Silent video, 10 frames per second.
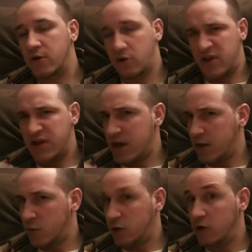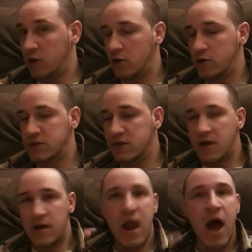or they're getting really close.
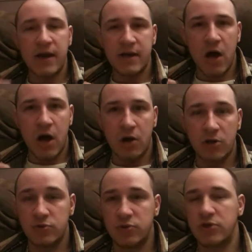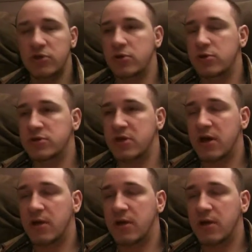Naughty Dog is really close.